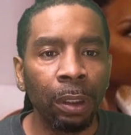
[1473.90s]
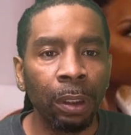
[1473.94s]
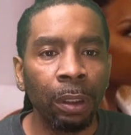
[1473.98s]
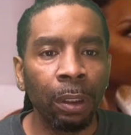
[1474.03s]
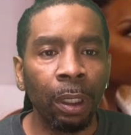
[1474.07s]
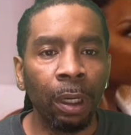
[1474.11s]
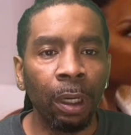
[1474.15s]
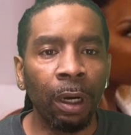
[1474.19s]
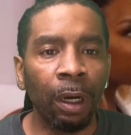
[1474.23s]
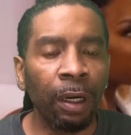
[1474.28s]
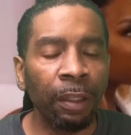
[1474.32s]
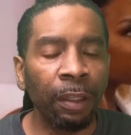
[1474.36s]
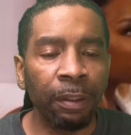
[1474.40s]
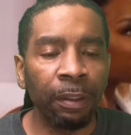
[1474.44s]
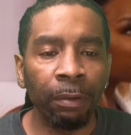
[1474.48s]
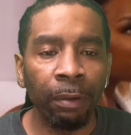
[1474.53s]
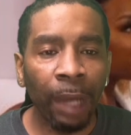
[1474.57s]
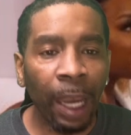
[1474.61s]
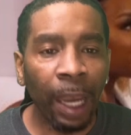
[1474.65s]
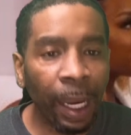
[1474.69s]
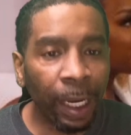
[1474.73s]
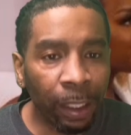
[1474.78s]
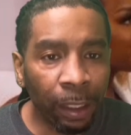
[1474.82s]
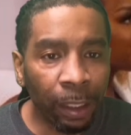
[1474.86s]

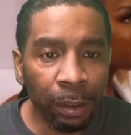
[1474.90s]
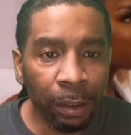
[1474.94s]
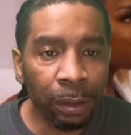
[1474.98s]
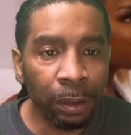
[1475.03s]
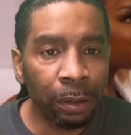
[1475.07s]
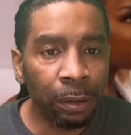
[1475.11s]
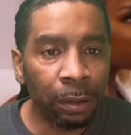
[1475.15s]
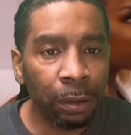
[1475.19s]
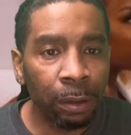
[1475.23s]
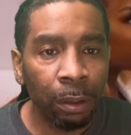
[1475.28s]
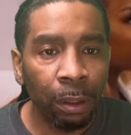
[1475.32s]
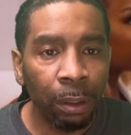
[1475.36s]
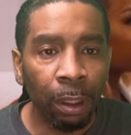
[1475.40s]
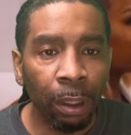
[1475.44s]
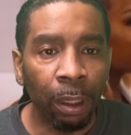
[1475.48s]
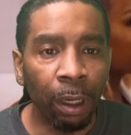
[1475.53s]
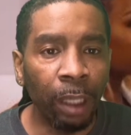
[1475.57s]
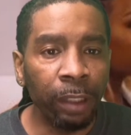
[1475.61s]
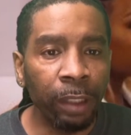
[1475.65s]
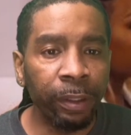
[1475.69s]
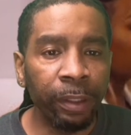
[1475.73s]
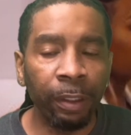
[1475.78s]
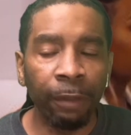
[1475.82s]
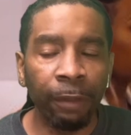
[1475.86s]
arthritis.
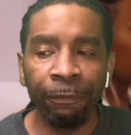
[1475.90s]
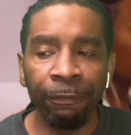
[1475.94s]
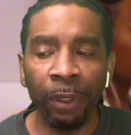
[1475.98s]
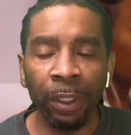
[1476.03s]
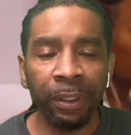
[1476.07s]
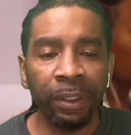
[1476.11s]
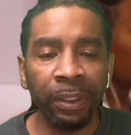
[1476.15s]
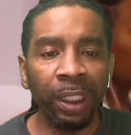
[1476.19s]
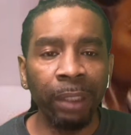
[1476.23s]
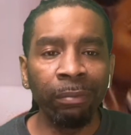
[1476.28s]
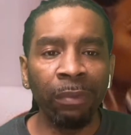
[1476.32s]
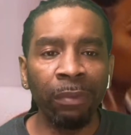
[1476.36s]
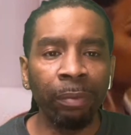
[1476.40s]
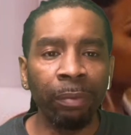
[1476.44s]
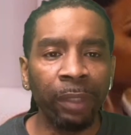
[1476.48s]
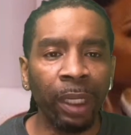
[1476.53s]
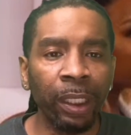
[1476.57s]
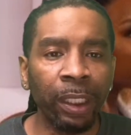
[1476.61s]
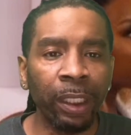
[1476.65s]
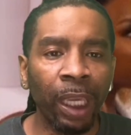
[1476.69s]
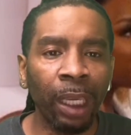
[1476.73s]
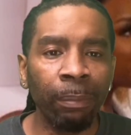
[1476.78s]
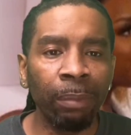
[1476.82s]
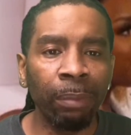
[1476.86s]
Arthur done fucked them up. They
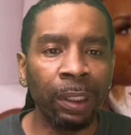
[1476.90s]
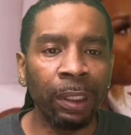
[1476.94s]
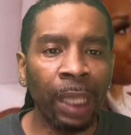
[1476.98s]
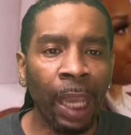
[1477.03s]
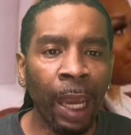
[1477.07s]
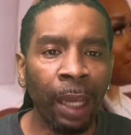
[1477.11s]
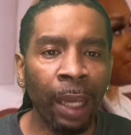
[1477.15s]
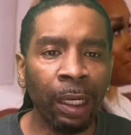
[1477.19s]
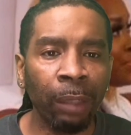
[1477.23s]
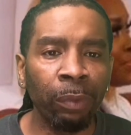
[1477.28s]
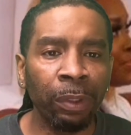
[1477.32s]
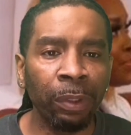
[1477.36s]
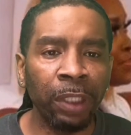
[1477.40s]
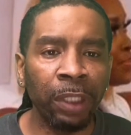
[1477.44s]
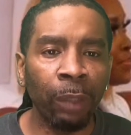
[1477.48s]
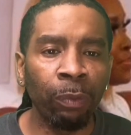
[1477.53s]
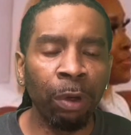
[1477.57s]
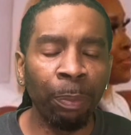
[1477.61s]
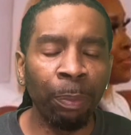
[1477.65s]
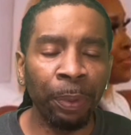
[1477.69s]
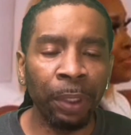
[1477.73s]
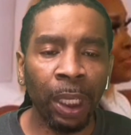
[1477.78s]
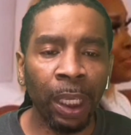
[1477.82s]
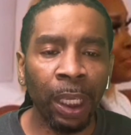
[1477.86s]
can't be down there with their
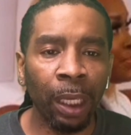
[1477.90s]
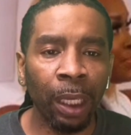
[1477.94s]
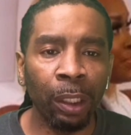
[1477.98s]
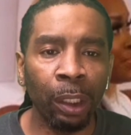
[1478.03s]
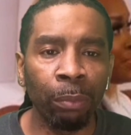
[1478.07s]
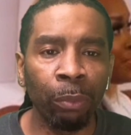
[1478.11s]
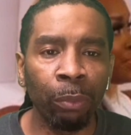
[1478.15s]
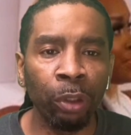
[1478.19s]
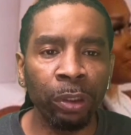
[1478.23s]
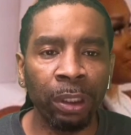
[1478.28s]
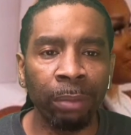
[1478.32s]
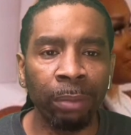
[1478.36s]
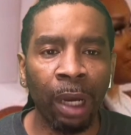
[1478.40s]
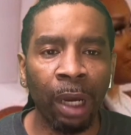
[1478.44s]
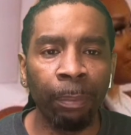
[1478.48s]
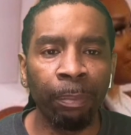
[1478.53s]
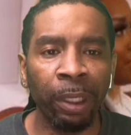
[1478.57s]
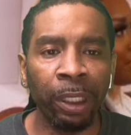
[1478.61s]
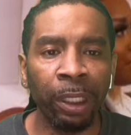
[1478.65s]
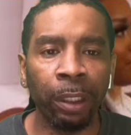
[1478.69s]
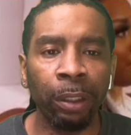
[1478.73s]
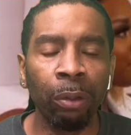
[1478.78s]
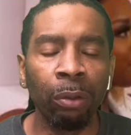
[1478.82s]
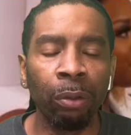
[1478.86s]
whooping hand no more to my
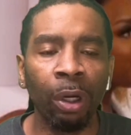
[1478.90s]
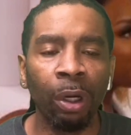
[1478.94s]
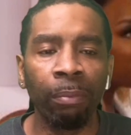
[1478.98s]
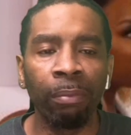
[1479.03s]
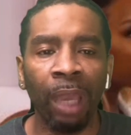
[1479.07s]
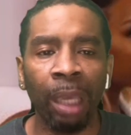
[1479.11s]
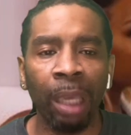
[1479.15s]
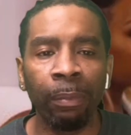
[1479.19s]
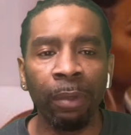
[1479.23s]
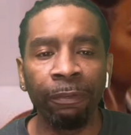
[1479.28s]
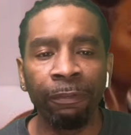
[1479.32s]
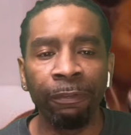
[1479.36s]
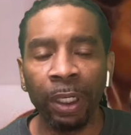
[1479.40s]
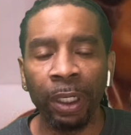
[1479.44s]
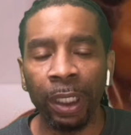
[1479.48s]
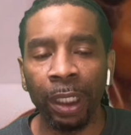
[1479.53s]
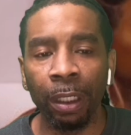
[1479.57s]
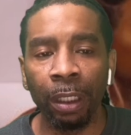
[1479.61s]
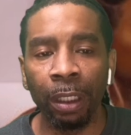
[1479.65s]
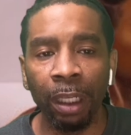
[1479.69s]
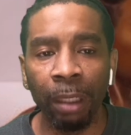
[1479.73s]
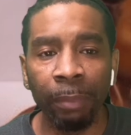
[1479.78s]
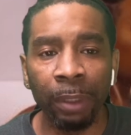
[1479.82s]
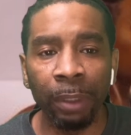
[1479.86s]
baker, you know, mad me
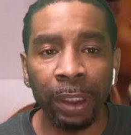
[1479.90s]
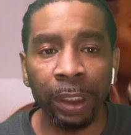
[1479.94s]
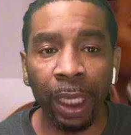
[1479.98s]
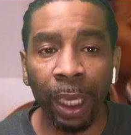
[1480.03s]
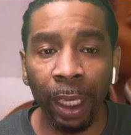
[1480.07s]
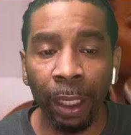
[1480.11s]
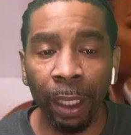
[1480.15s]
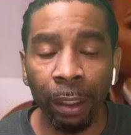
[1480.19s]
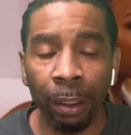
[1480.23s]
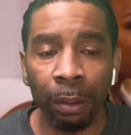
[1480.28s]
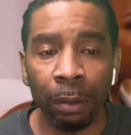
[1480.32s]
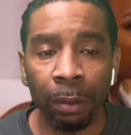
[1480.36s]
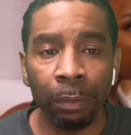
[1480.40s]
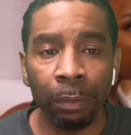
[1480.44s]
fucking lemon cake.